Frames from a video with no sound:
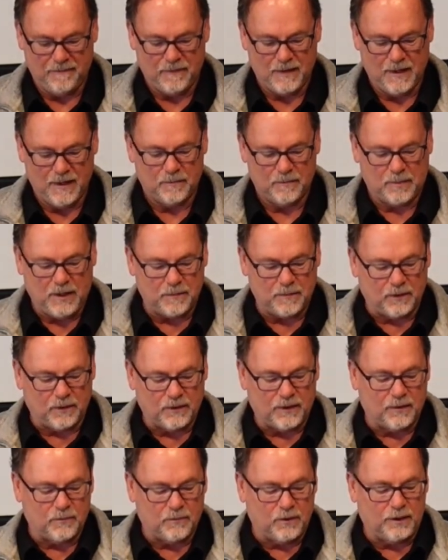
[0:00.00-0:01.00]
people
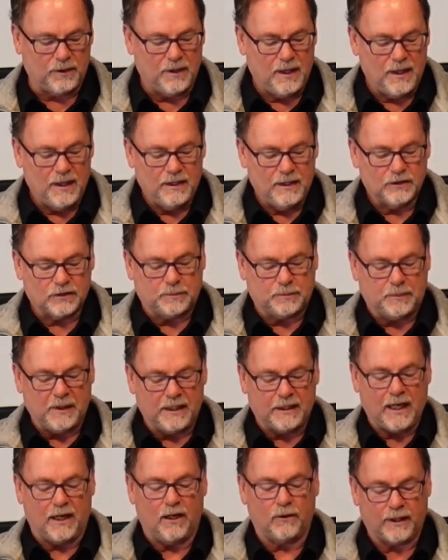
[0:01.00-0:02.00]
that would
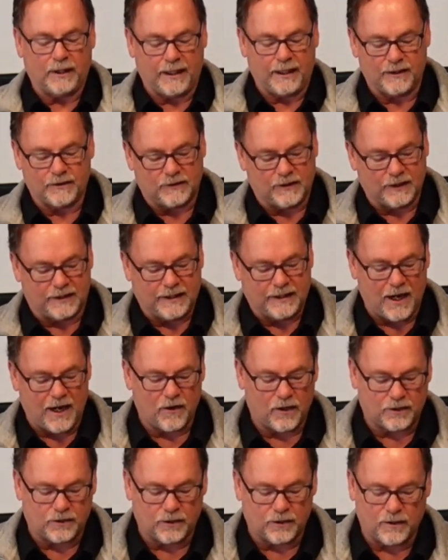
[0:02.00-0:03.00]
speak out against the
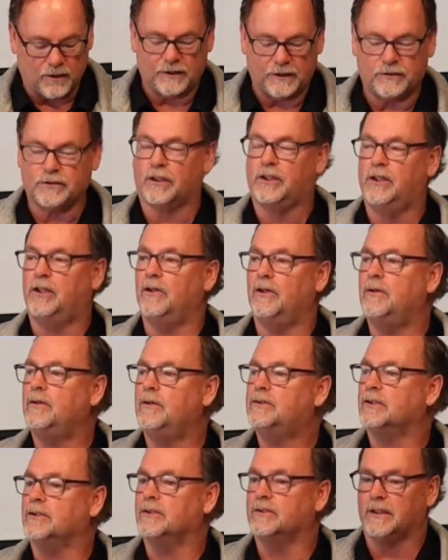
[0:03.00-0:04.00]
character of his
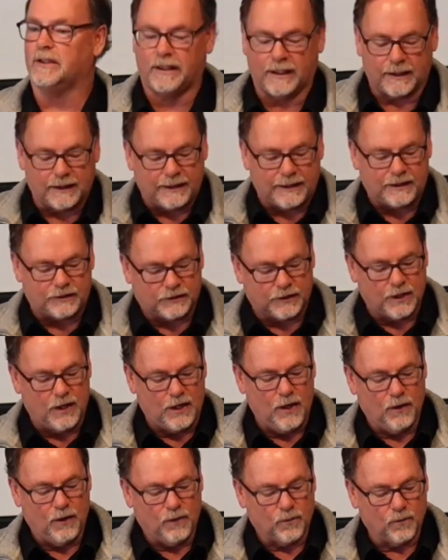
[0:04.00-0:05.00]
accusers and at least
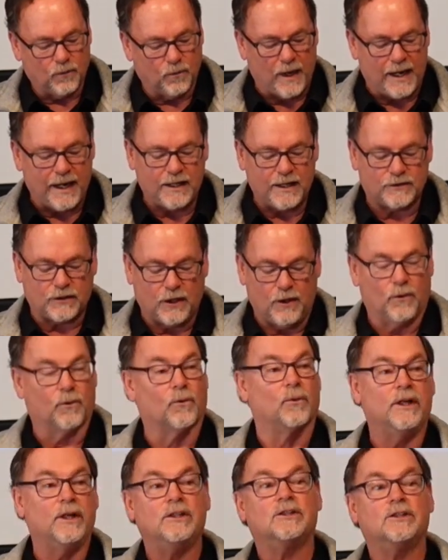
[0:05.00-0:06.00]
raise
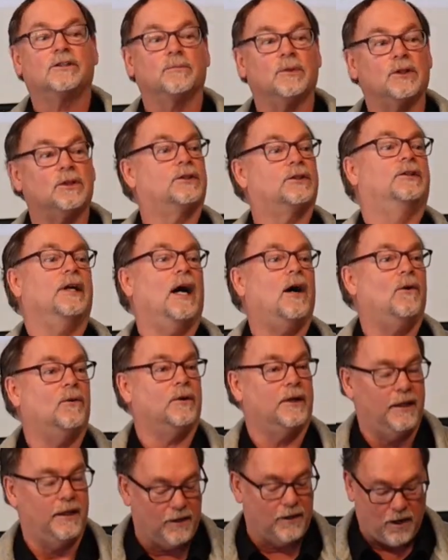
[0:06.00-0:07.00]
reasonable doubt
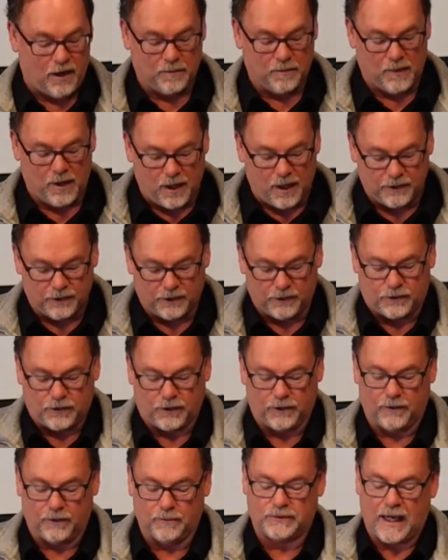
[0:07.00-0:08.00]
in our modern
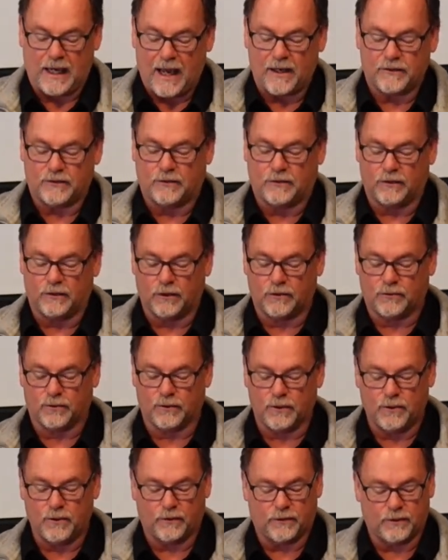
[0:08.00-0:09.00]
terms as to the
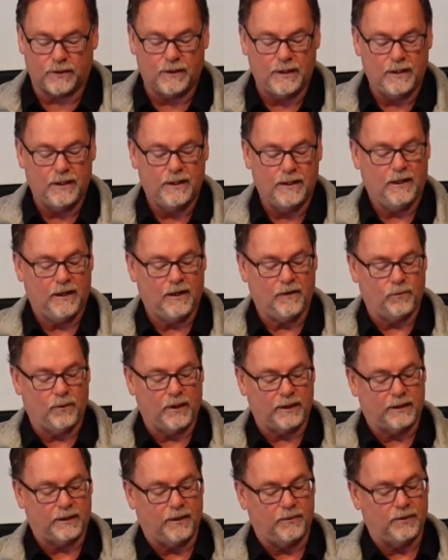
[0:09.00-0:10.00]
truth of
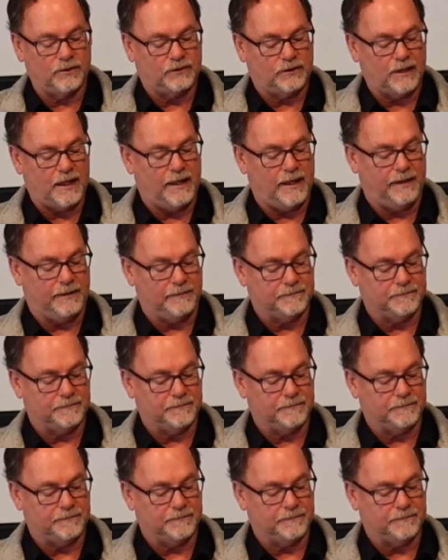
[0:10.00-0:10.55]
what they were saying.